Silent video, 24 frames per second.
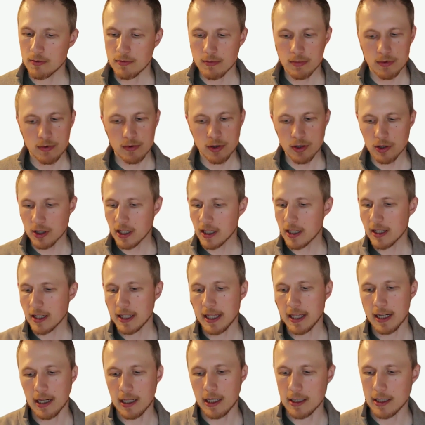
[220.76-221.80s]
You're going to
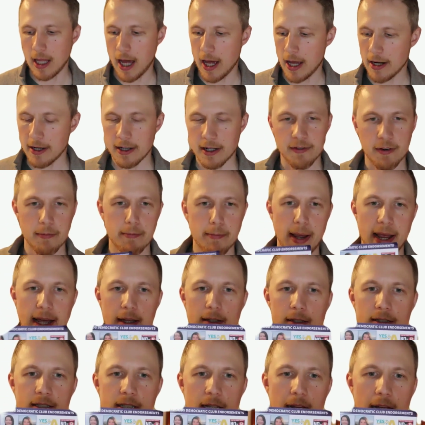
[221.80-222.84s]
get a lot of different
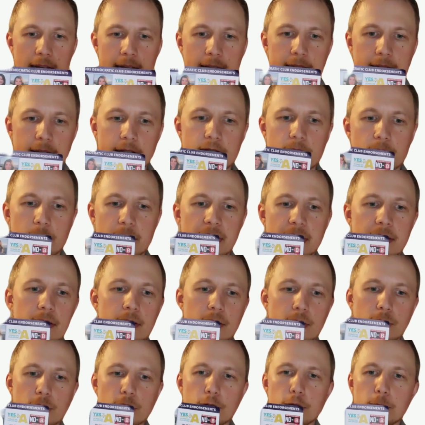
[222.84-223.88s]
mailers like this with
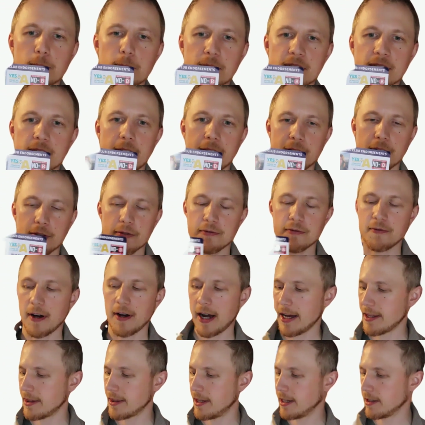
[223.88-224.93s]
groups, and you'll
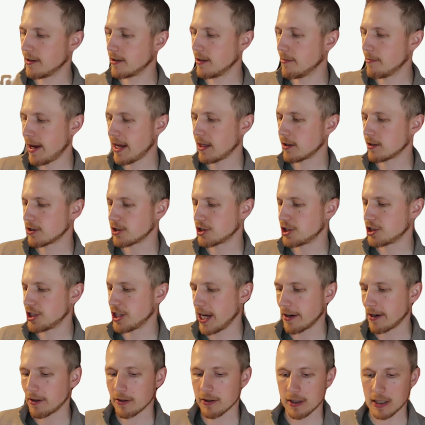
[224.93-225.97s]
find that the mailers
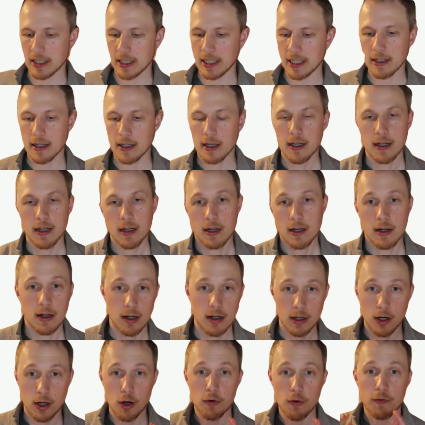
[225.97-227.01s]
generally
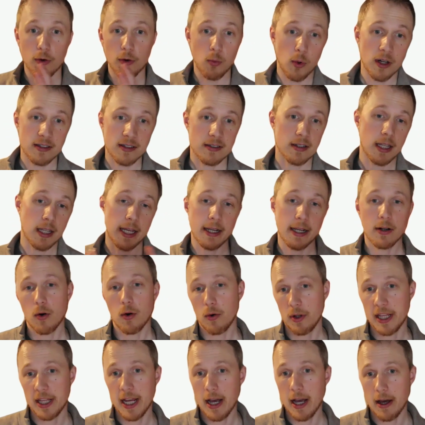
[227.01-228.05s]
go for one slate or
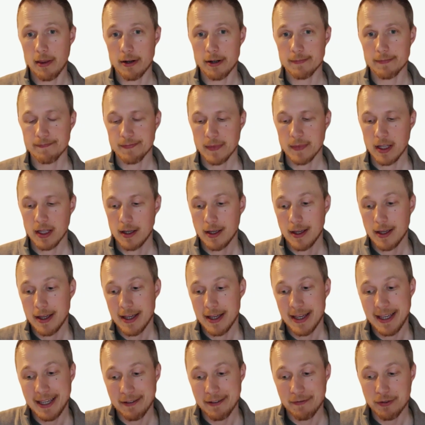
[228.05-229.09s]
the other.
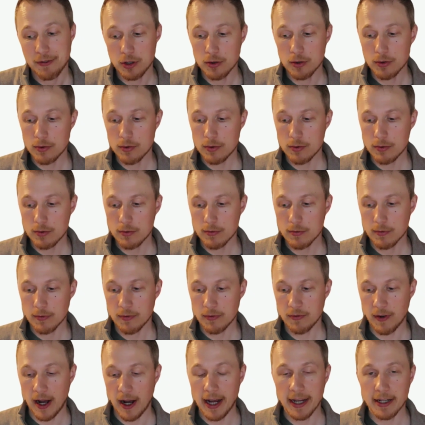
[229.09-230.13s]
If you
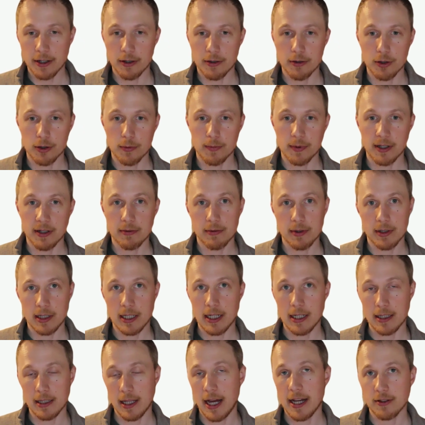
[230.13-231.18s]
find a group that really
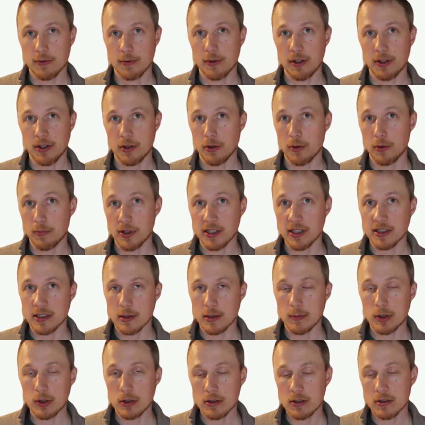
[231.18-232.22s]
aligns with your
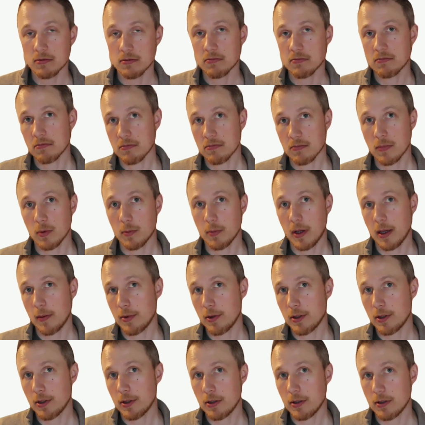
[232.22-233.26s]
principles, well, maybe
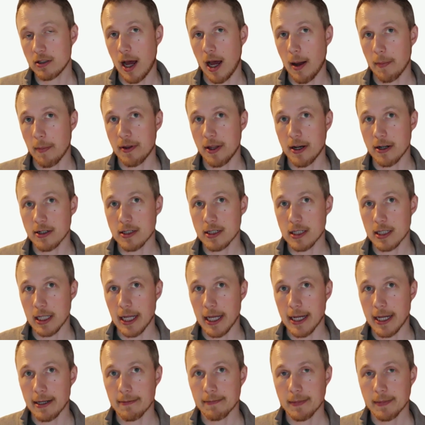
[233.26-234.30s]
you'd adopt their slate.